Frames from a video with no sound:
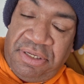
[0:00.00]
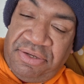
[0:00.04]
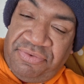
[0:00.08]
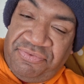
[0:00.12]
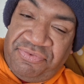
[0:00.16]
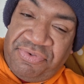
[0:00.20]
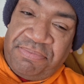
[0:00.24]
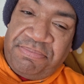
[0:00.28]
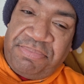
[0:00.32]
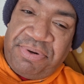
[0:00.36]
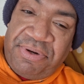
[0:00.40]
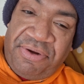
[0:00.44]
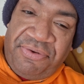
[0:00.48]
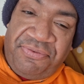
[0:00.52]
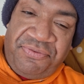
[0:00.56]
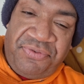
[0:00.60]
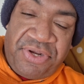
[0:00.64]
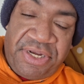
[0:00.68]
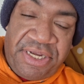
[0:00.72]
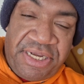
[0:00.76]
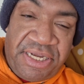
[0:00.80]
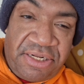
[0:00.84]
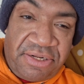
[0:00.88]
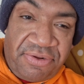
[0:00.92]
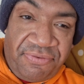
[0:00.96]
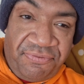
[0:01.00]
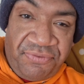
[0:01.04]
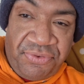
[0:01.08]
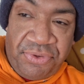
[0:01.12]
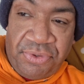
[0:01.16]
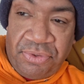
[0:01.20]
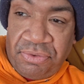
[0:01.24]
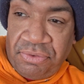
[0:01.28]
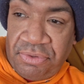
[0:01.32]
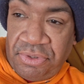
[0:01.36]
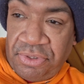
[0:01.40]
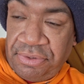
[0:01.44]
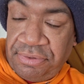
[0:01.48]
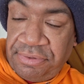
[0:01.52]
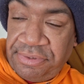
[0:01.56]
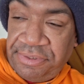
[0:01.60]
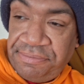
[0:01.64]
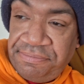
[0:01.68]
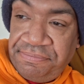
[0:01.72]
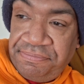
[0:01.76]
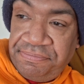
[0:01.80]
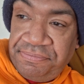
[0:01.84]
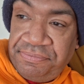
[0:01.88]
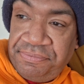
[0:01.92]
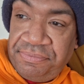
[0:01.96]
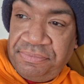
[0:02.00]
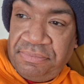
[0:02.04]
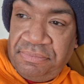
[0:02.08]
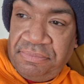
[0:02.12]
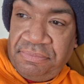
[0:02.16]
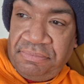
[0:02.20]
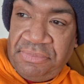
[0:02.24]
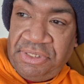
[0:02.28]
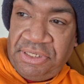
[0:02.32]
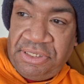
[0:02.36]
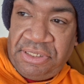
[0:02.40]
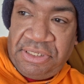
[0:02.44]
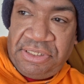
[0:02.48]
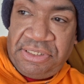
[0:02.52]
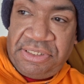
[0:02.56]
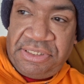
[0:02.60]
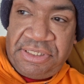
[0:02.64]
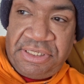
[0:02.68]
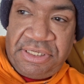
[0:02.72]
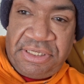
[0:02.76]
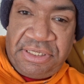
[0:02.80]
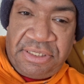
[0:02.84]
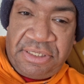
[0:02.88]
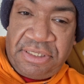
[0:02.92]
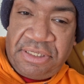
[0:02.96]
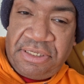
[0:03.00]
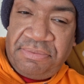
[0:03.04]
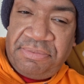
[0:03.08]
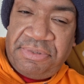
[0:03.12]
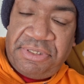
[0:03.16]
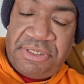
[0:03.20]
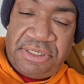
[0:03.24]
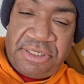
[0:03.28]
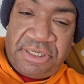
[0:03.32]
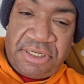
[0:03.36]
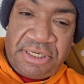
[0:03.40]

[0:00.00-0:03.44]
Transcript: from Puffy, I get the fuel going because they're coming to